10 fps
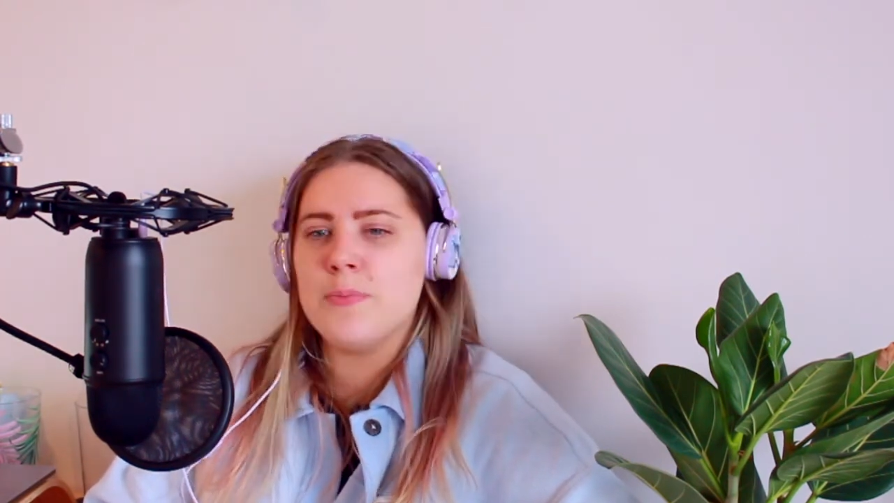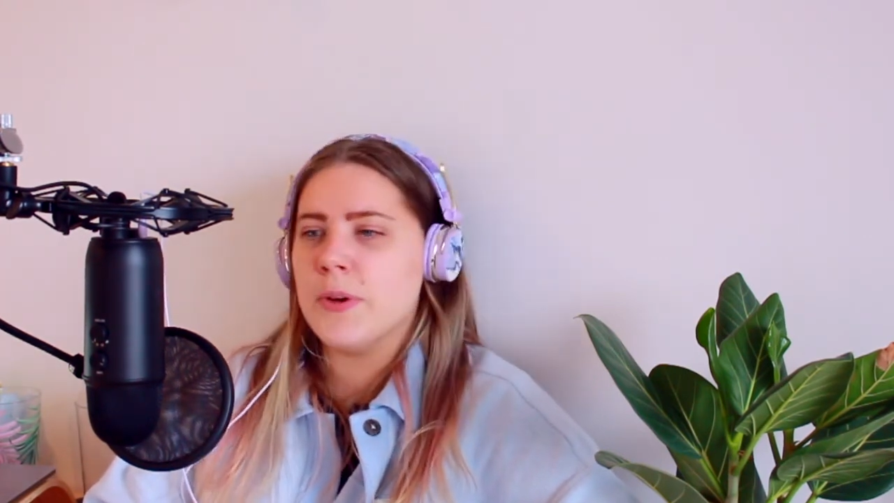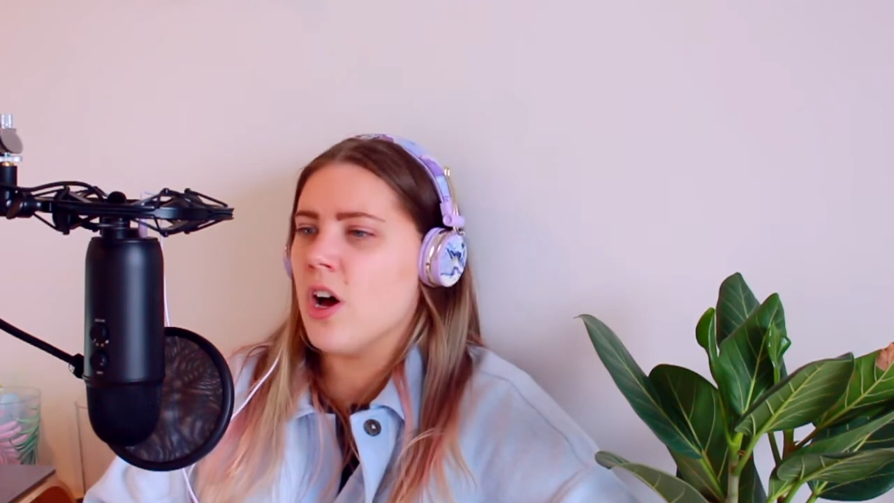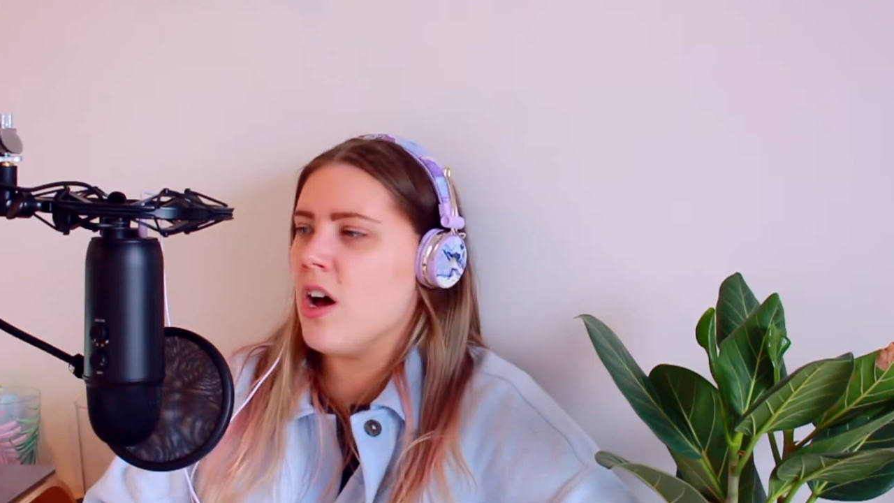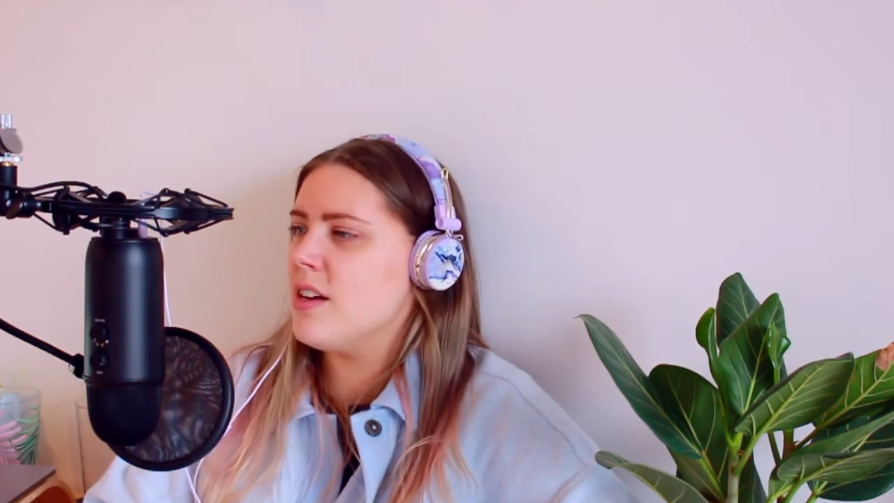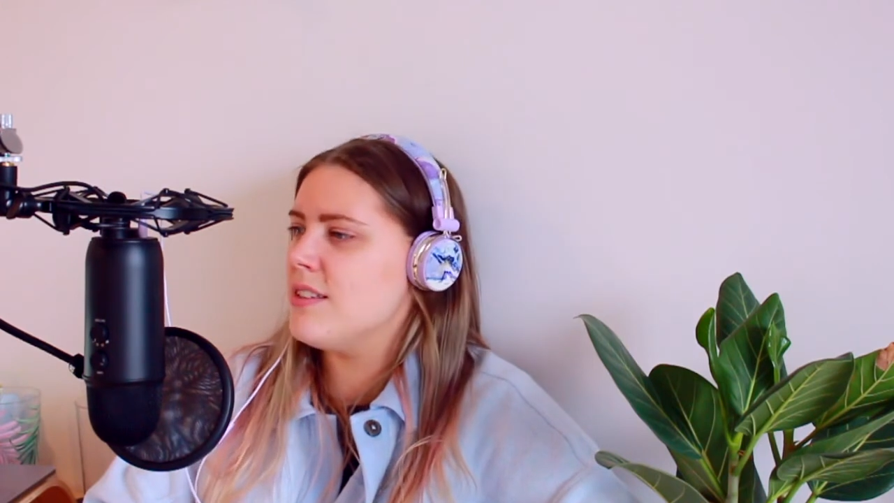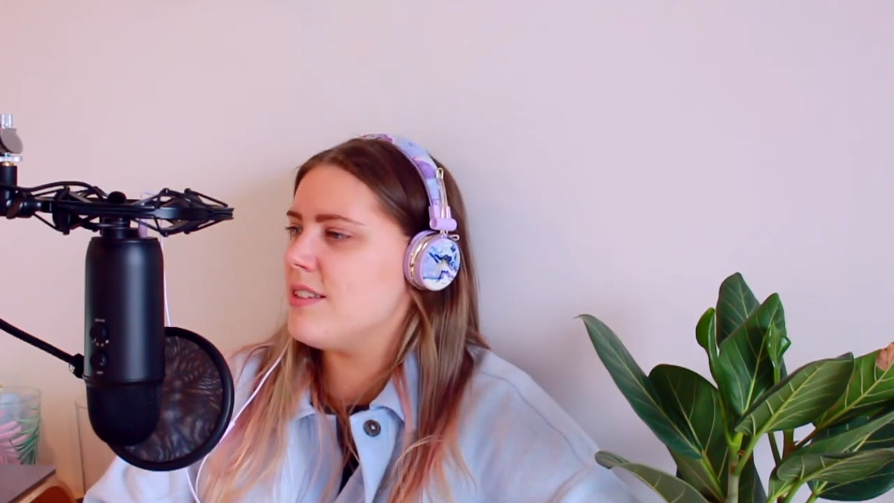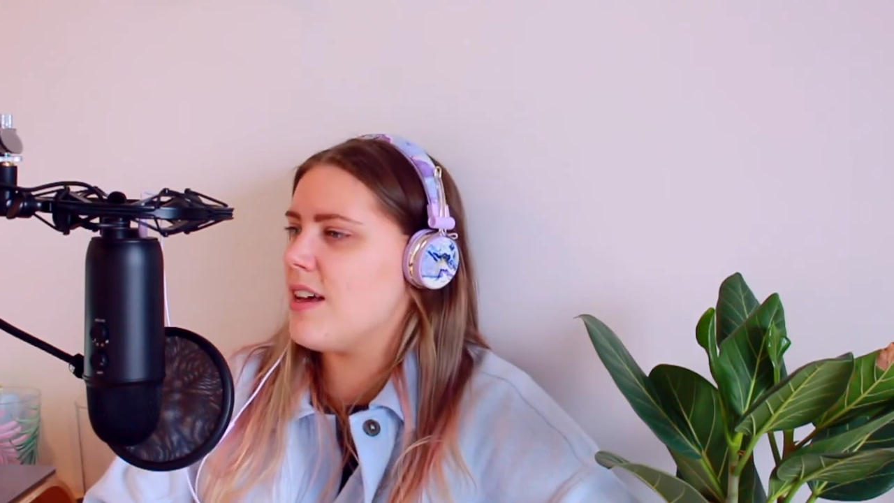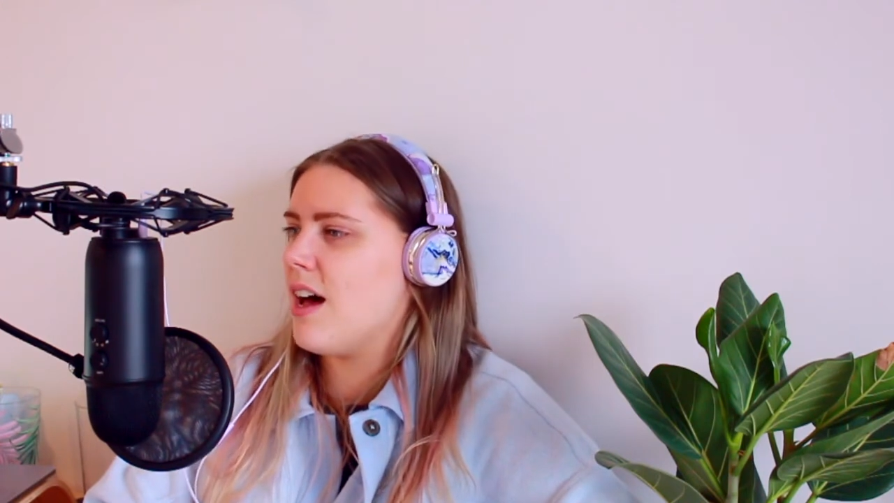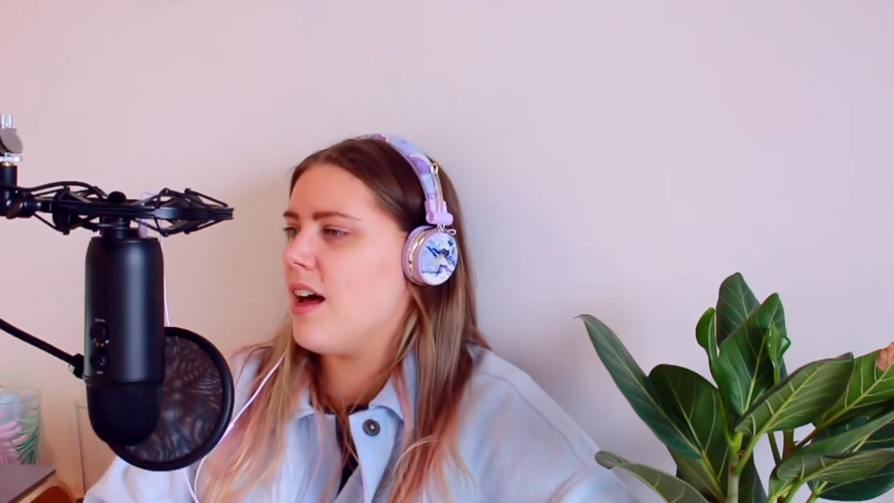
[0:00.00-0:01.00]

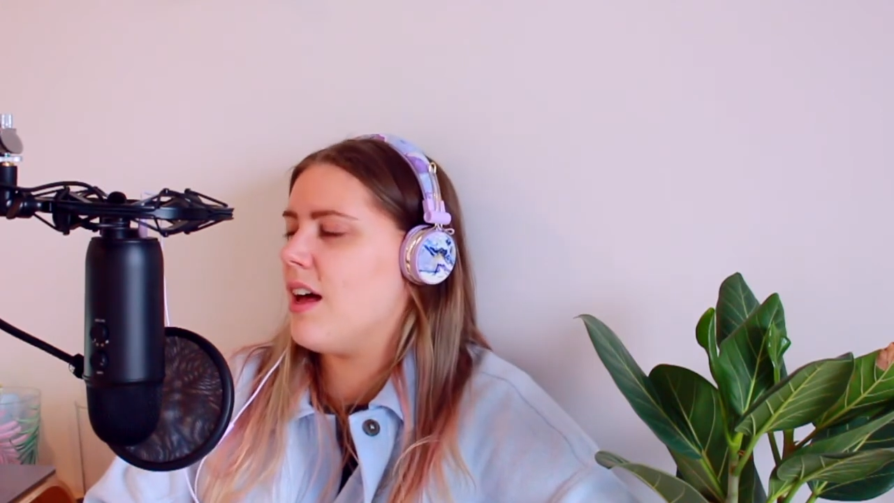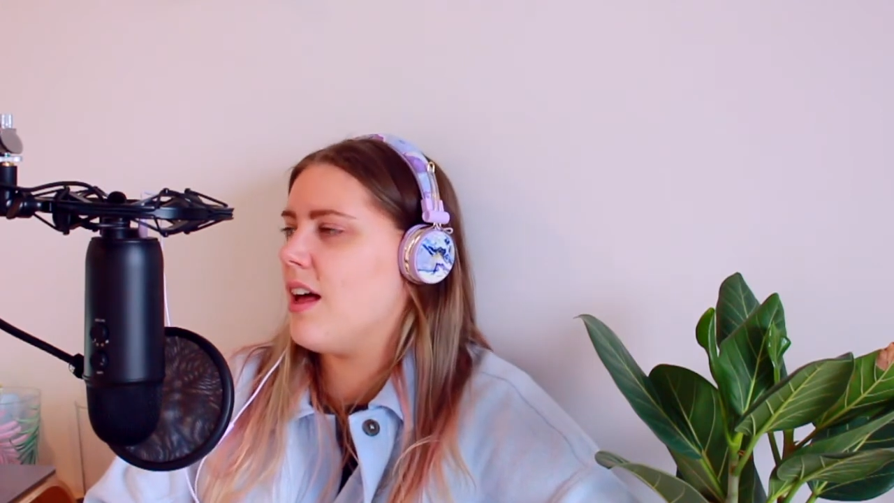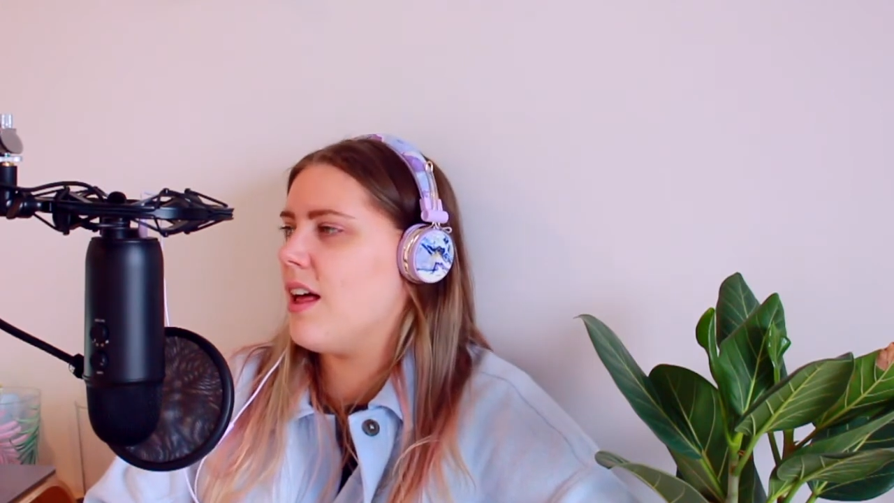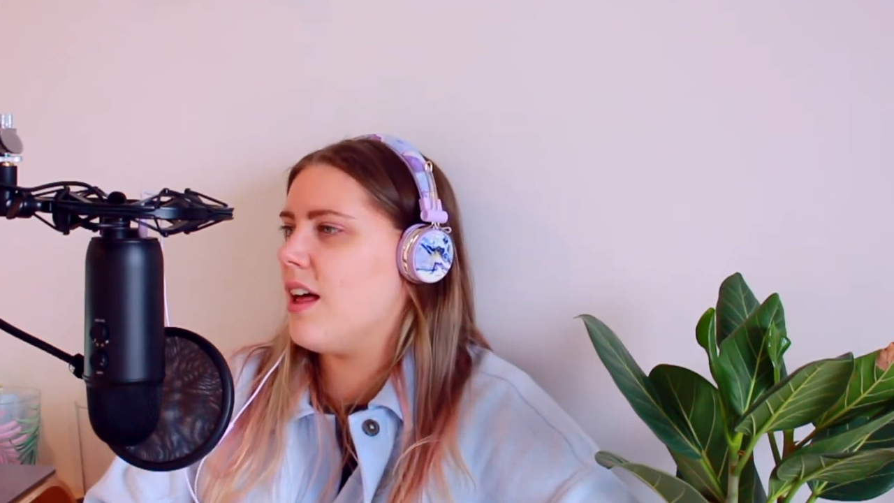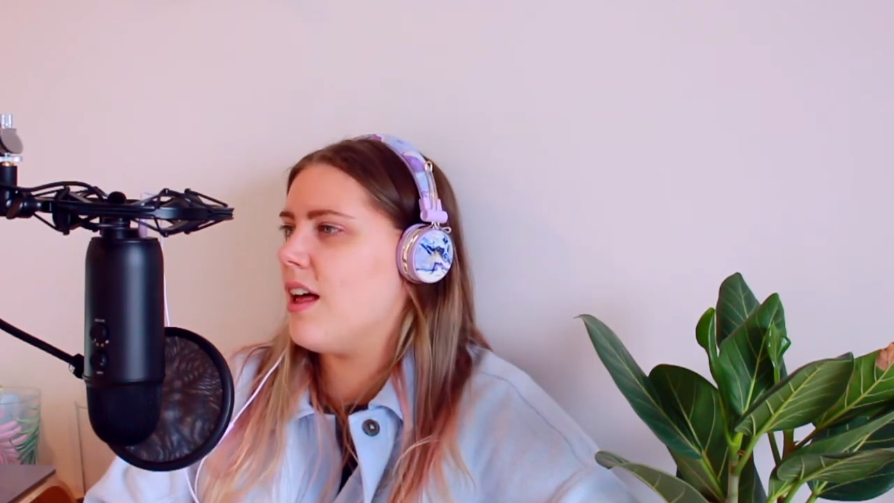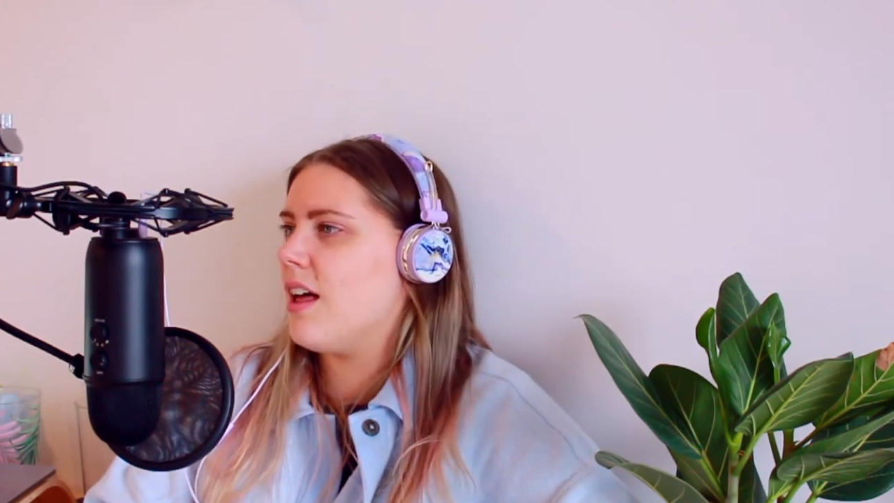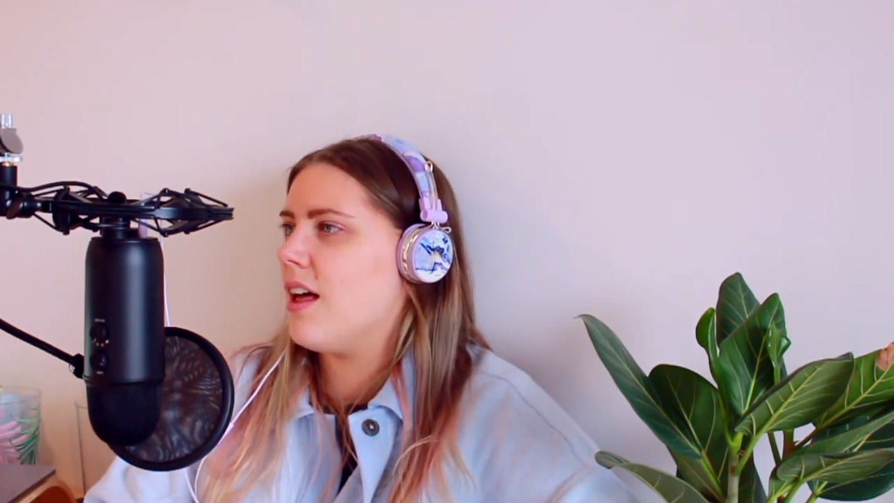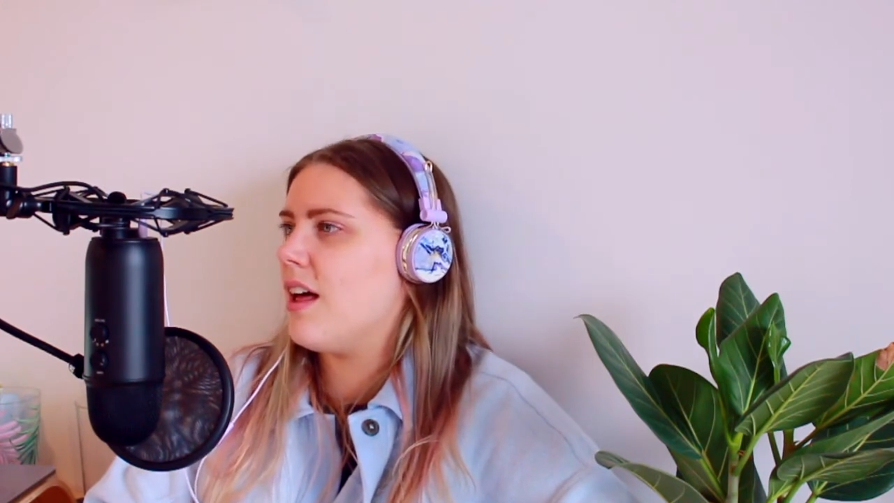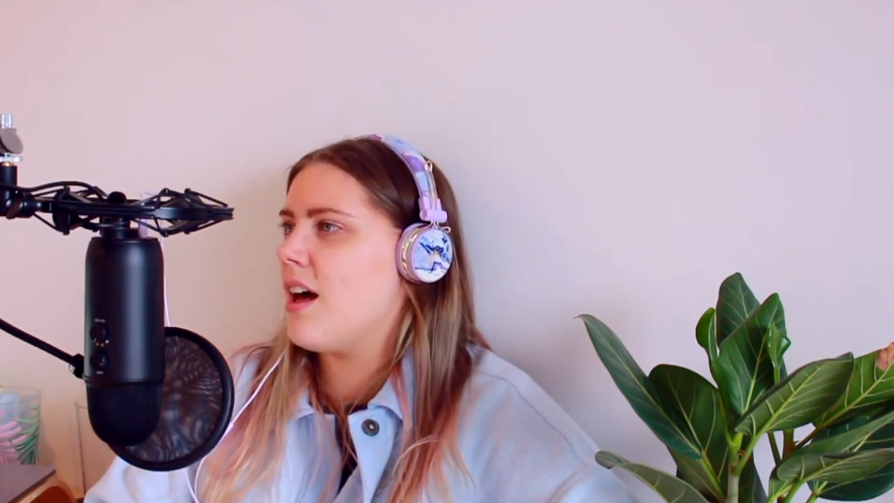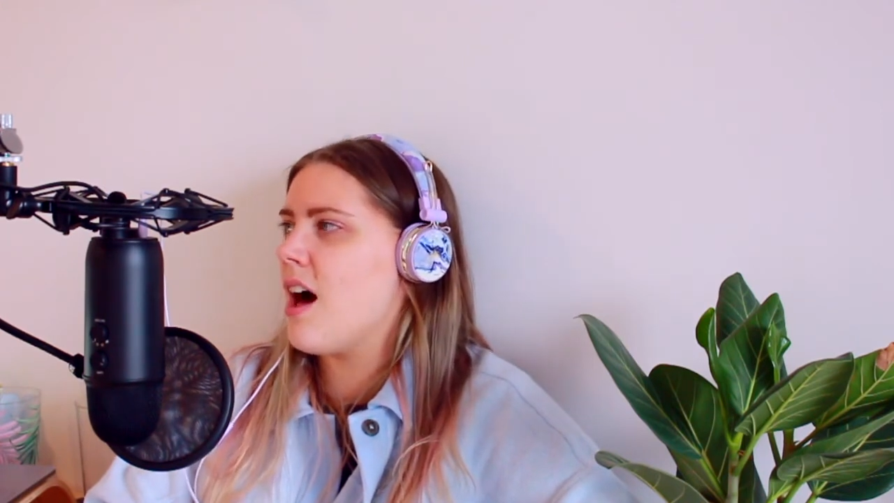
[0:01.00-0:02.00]
because
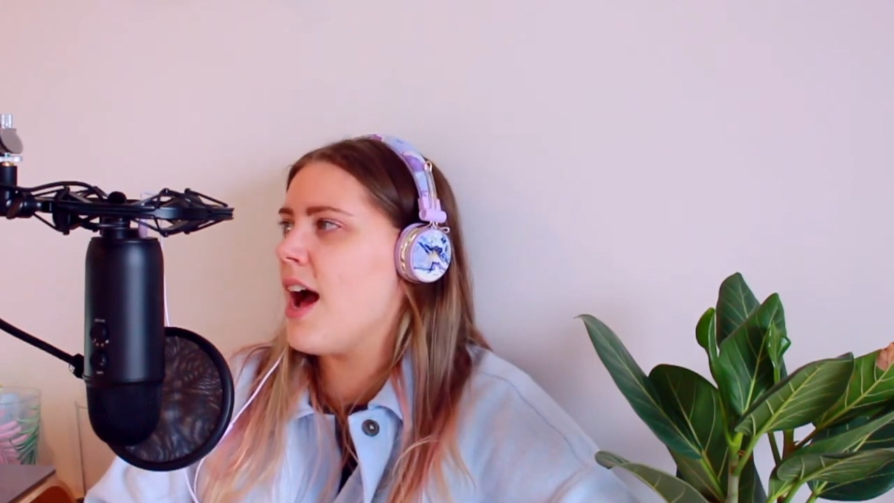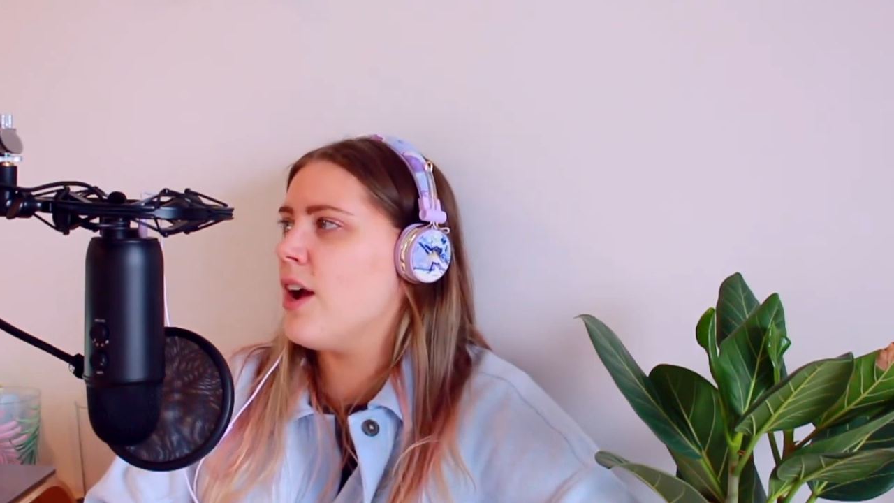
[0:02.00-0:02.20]
I